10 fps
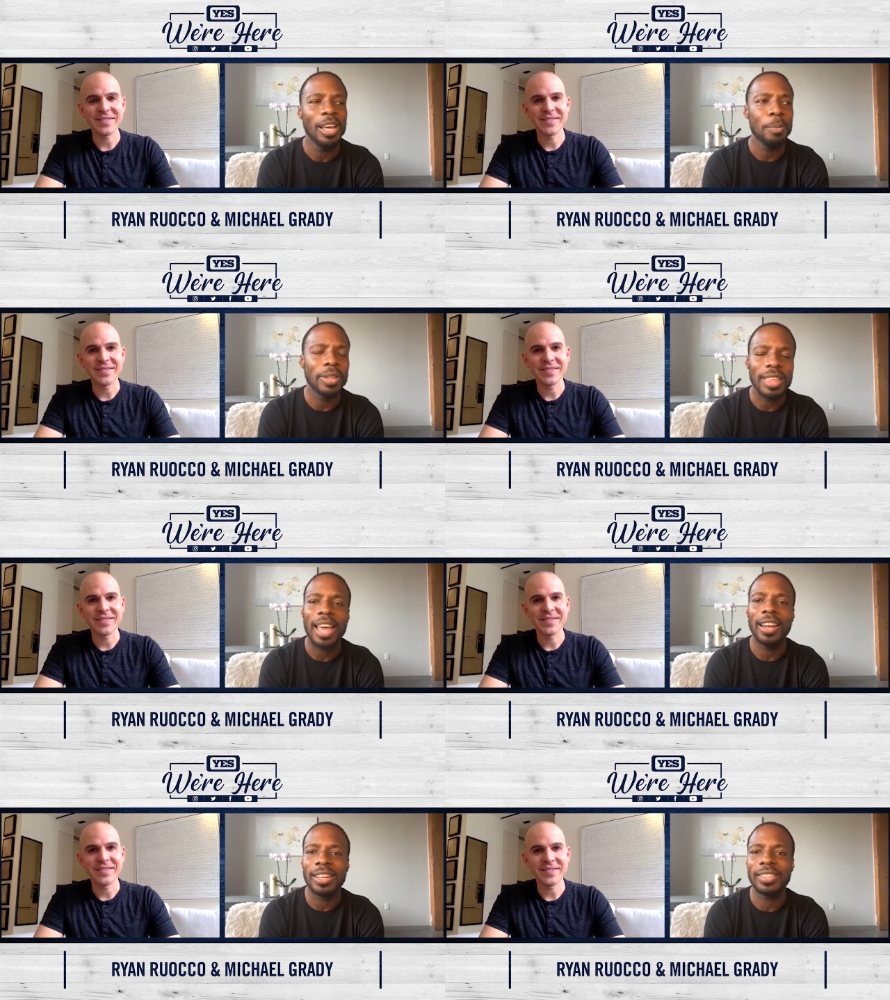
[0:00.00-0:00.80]
Speaker 1: But
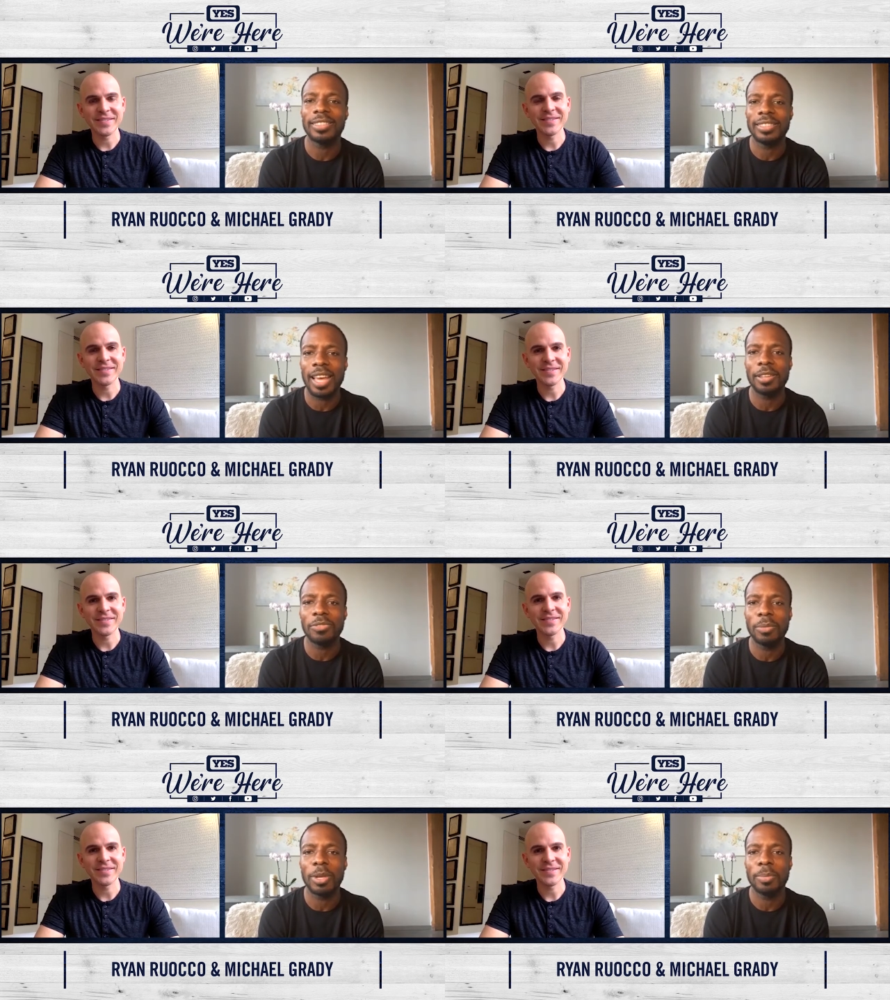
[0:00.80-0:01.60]
that understanding
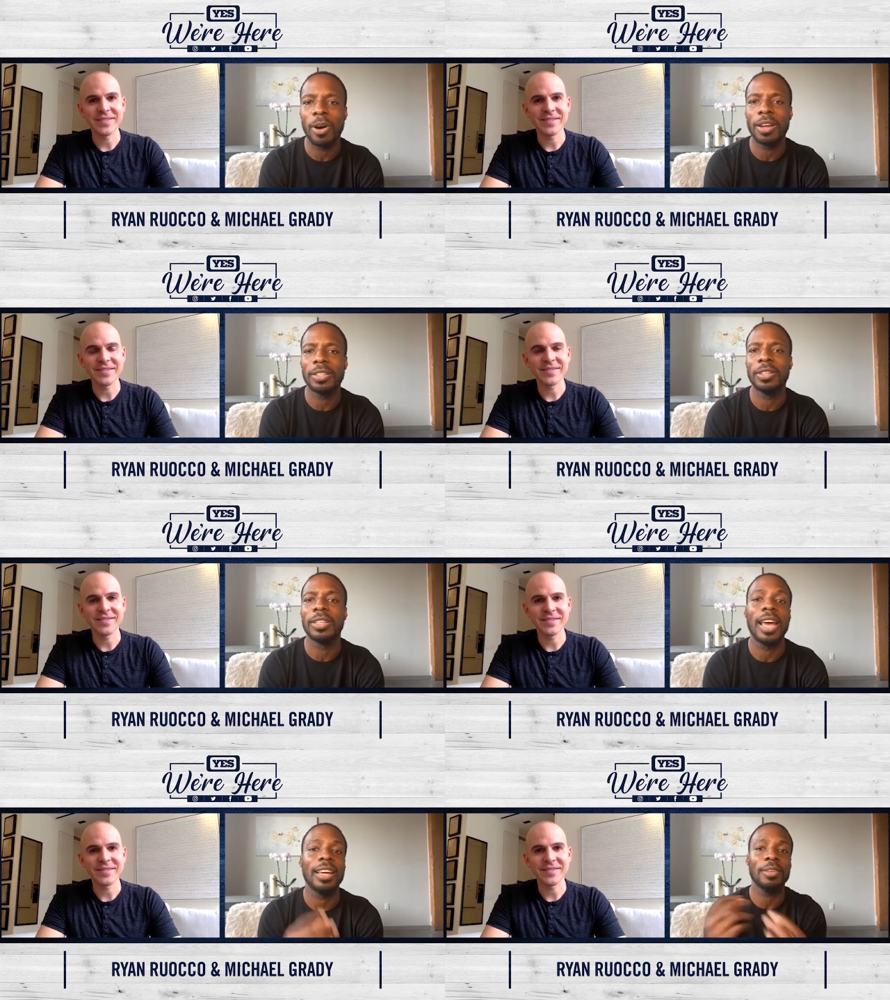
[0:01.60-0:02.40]
from your partner
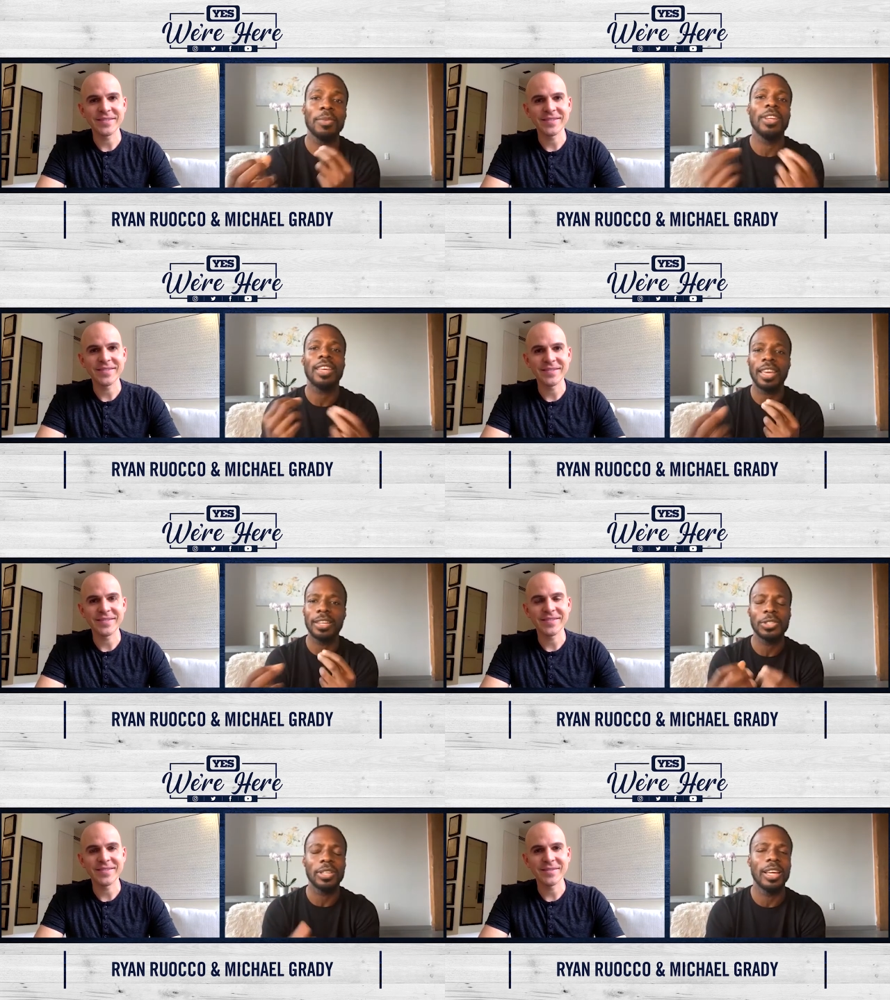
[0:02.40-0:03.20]
and that
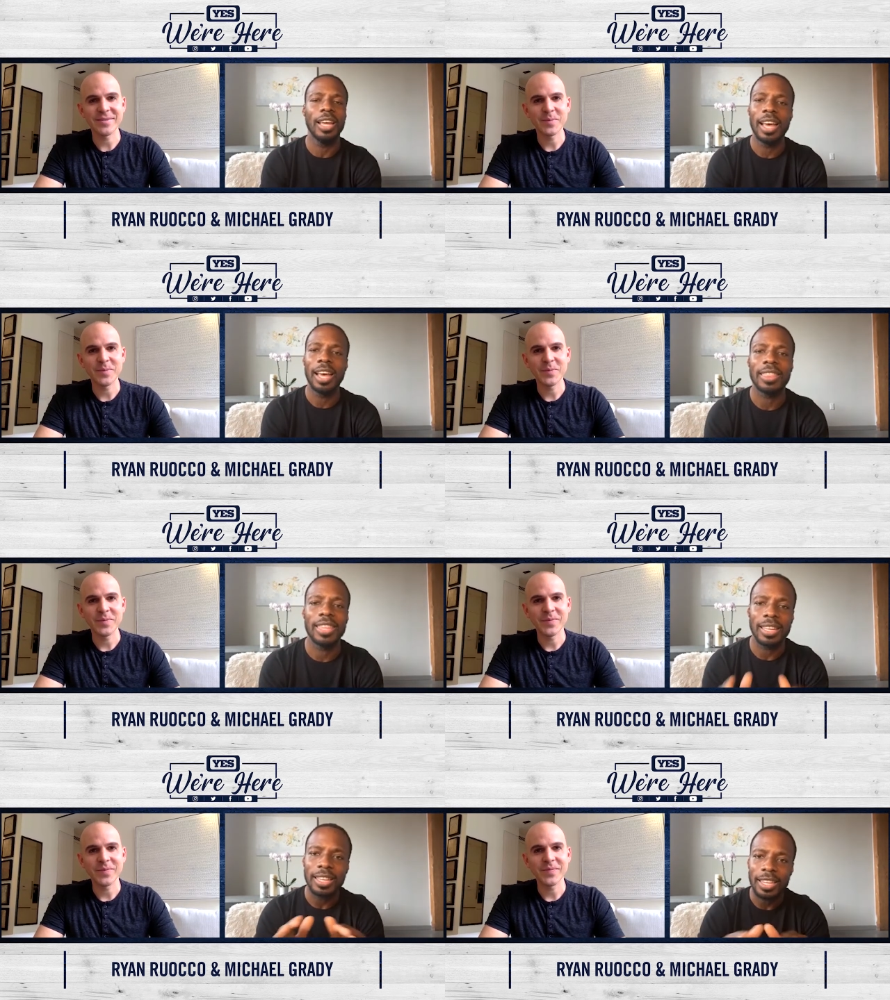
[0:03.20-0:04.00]
communication, I
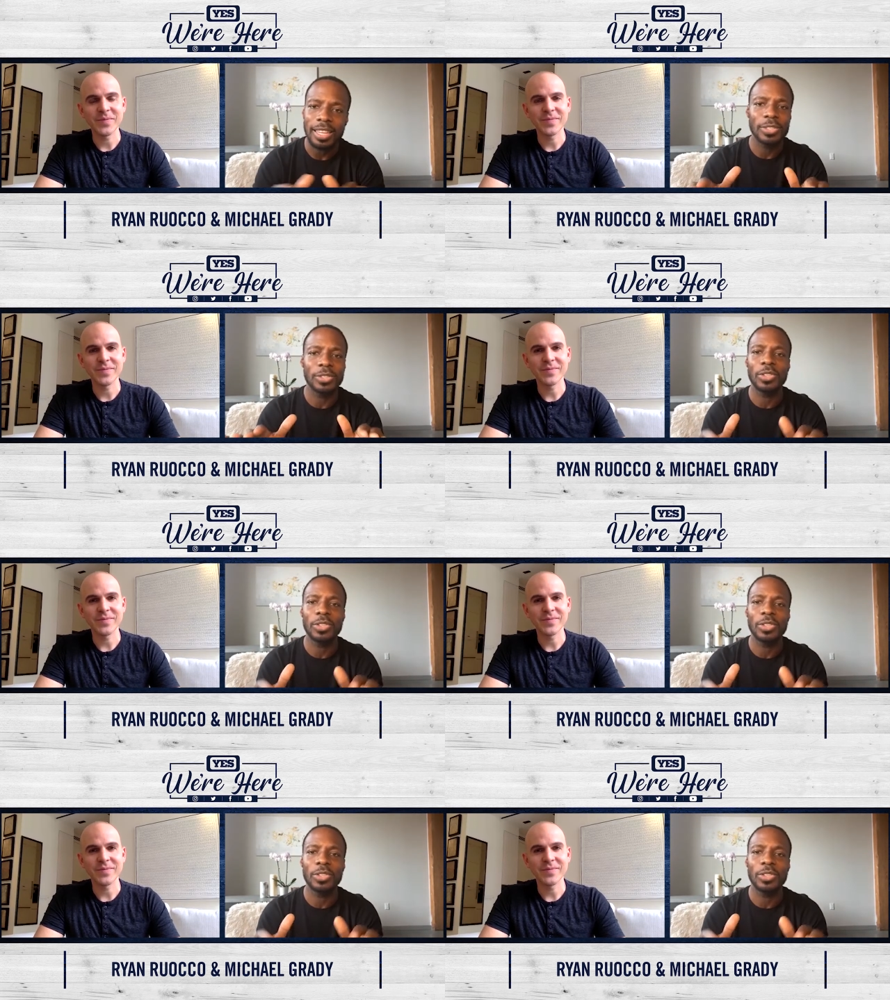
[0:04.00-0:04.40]
think, eases